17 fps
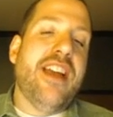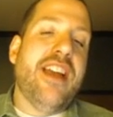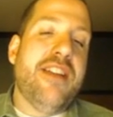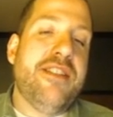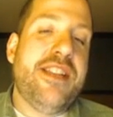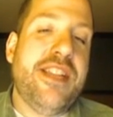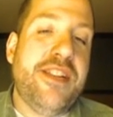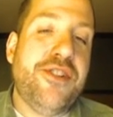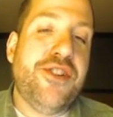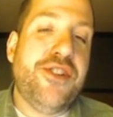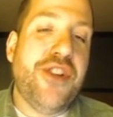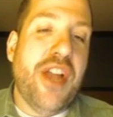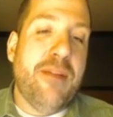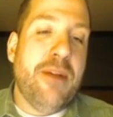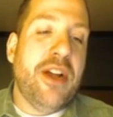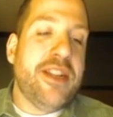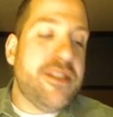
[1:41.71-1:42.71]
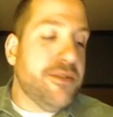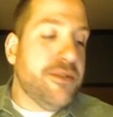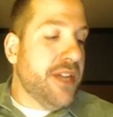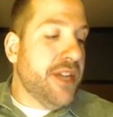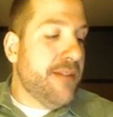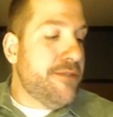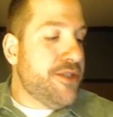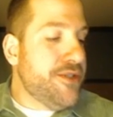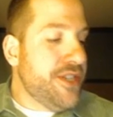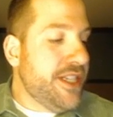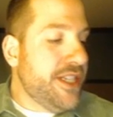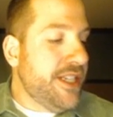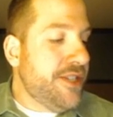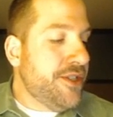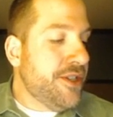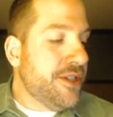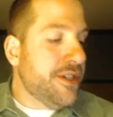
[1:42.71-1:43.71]
I'm a high school chemistry
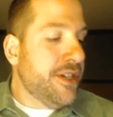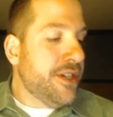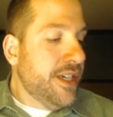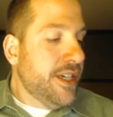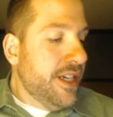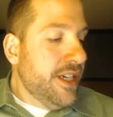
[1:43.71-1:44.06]
teacher.